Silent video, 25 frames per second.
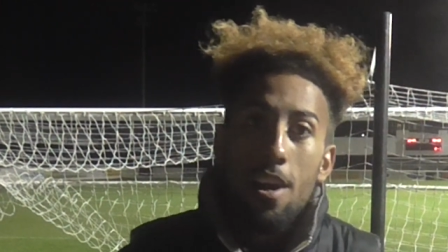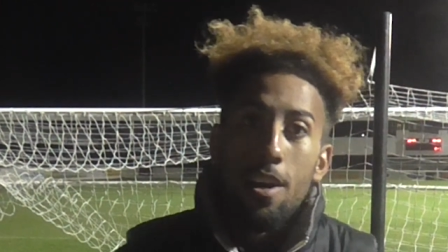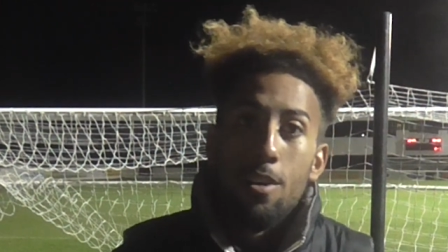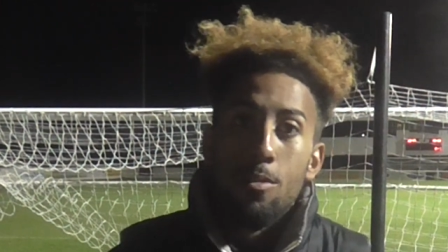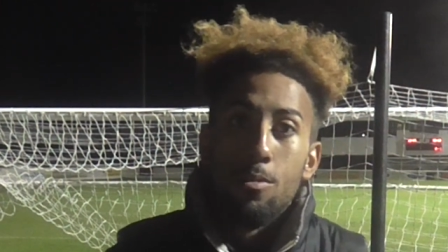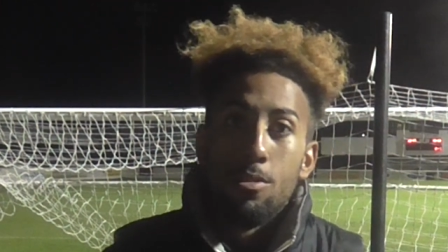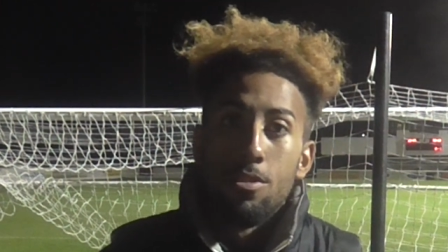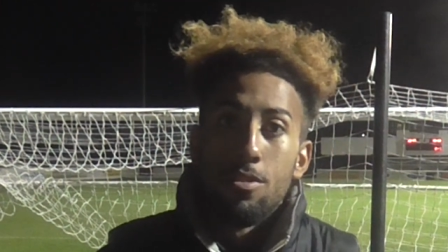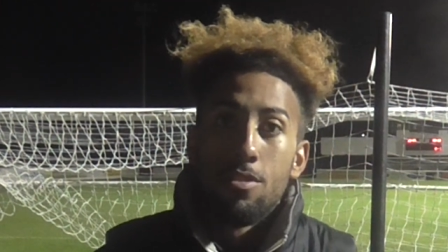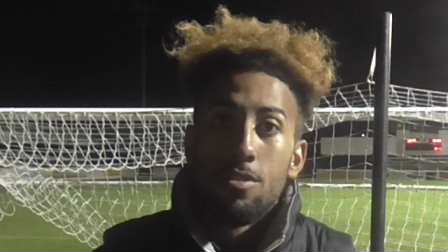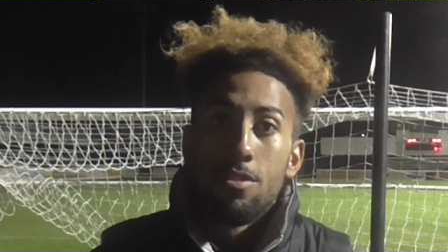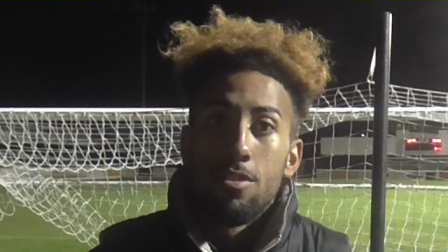
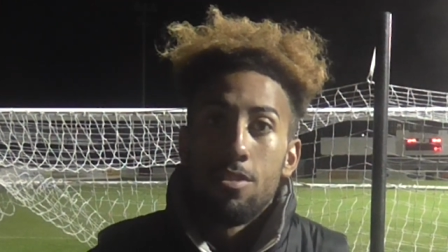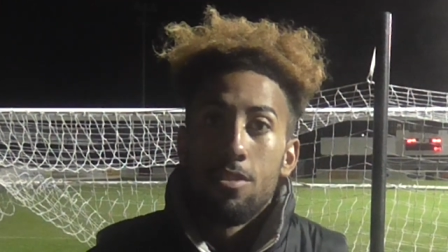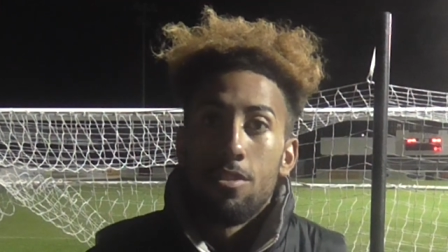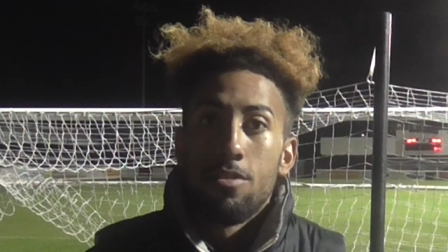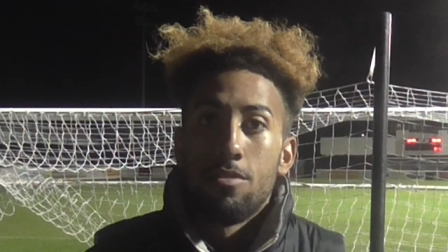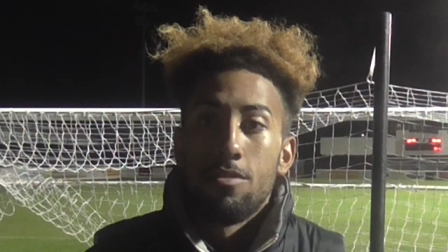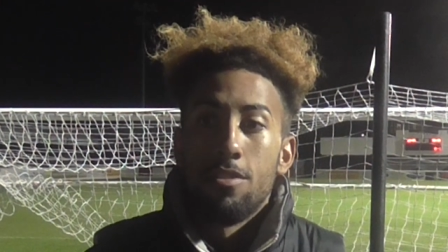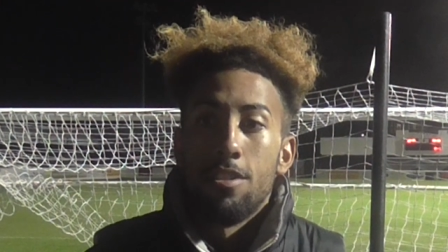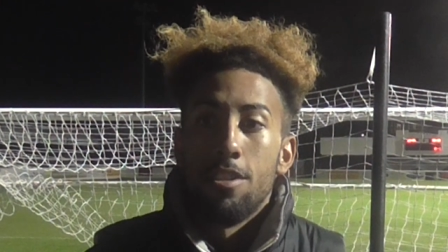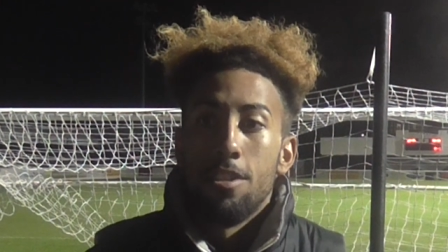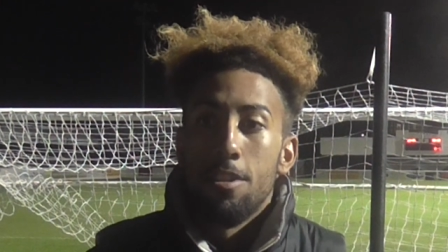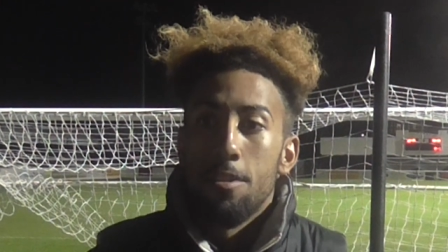it was
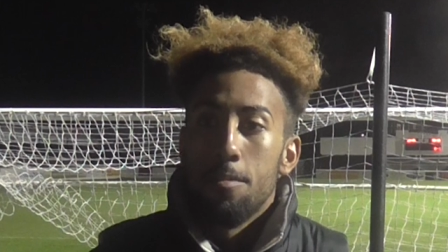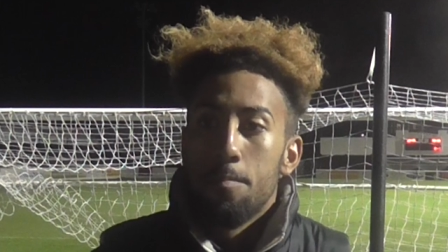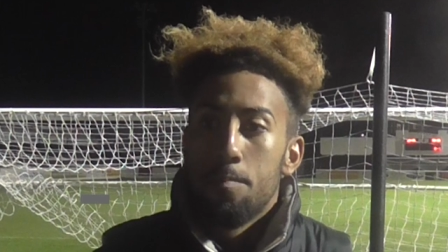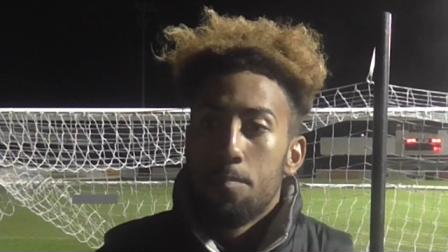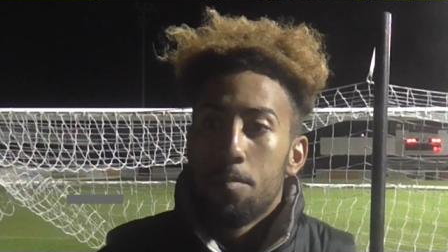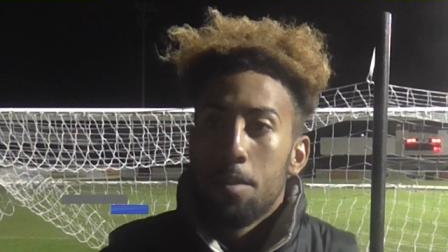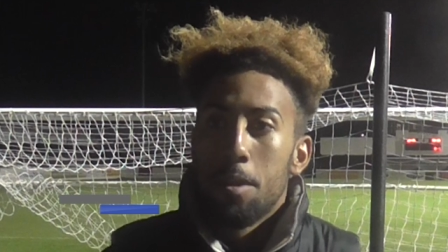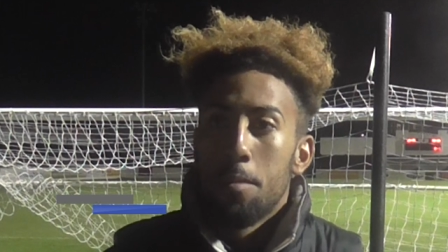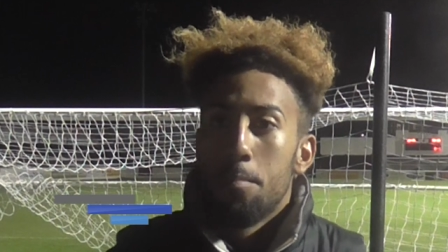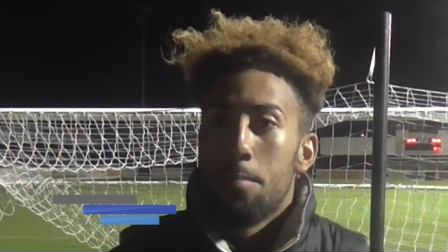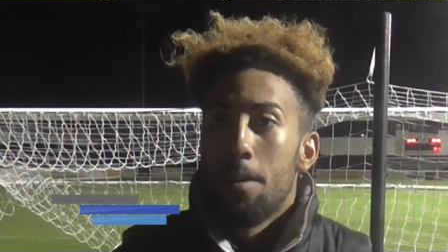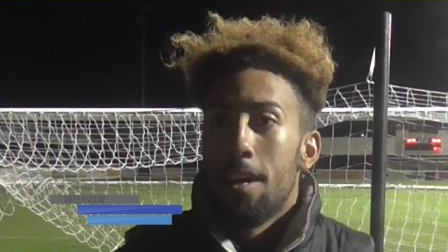obviously
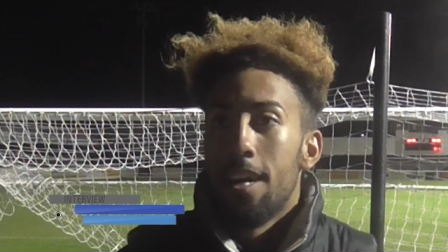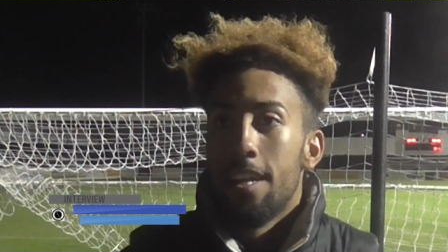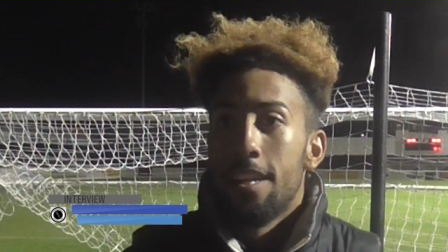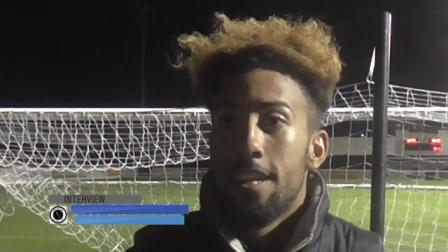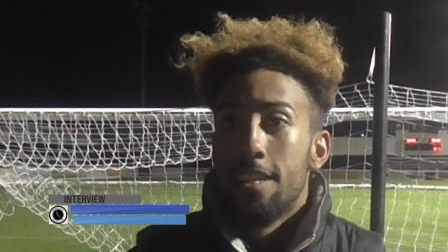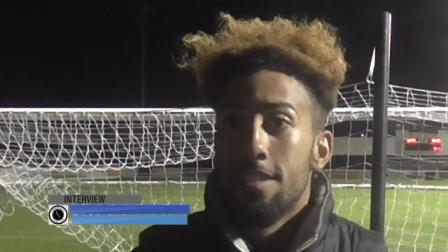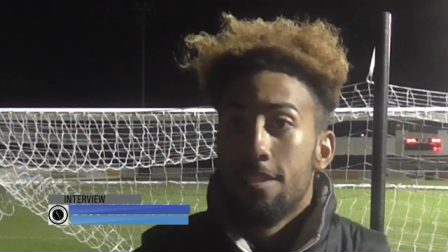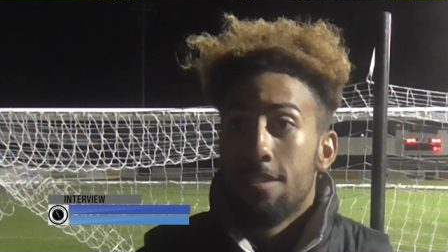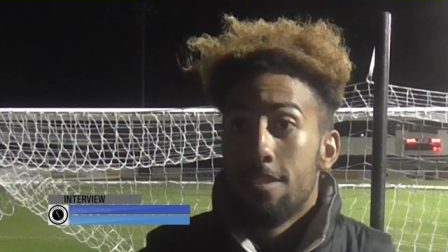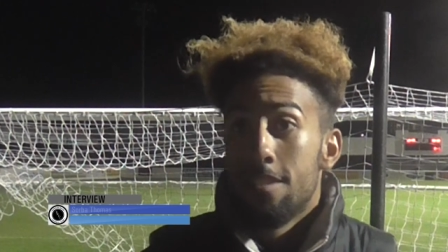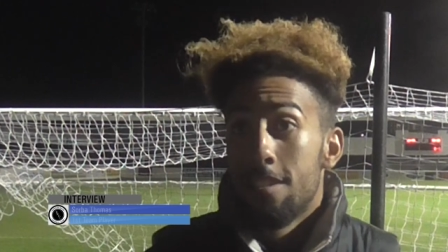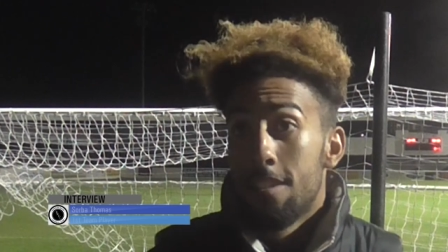a bad
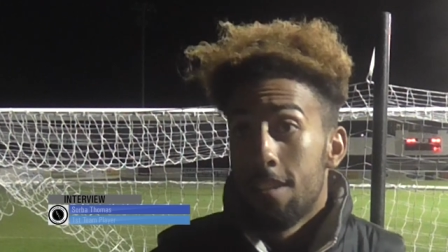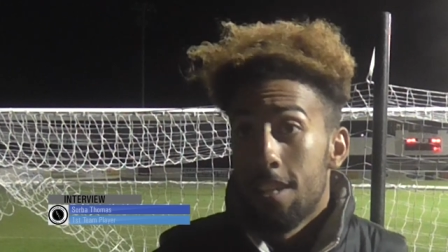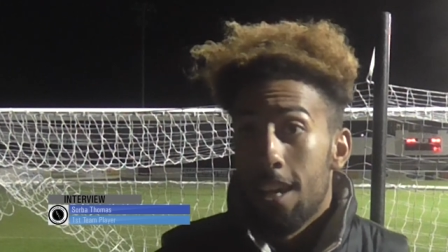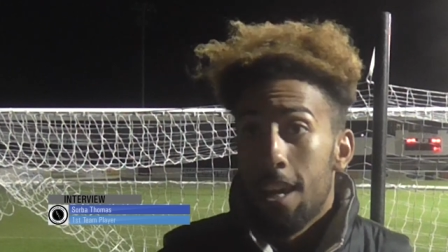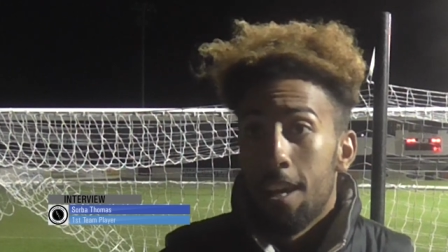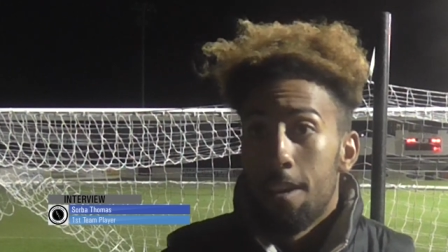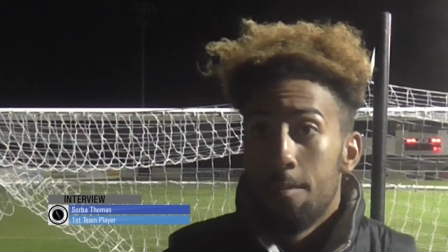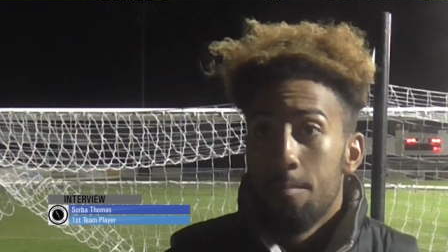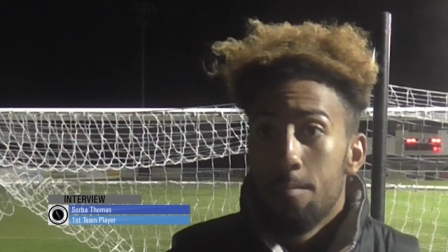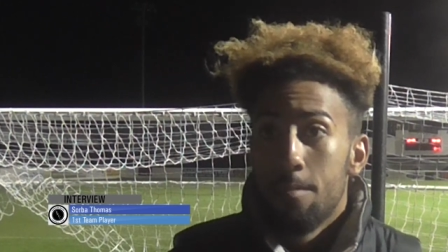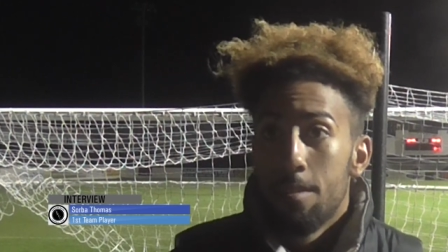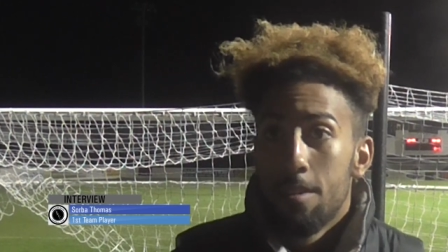end to the
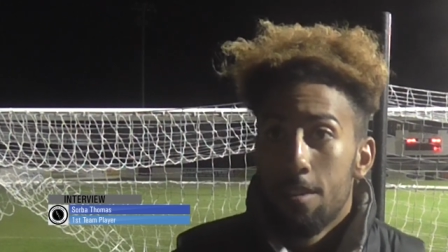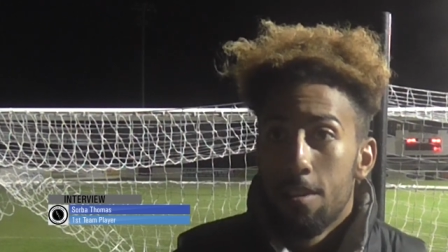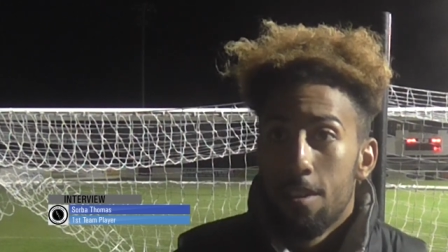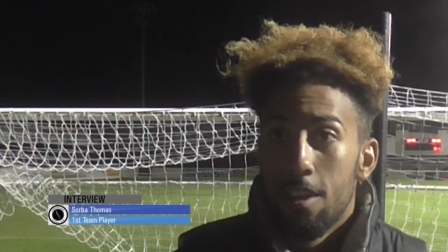game.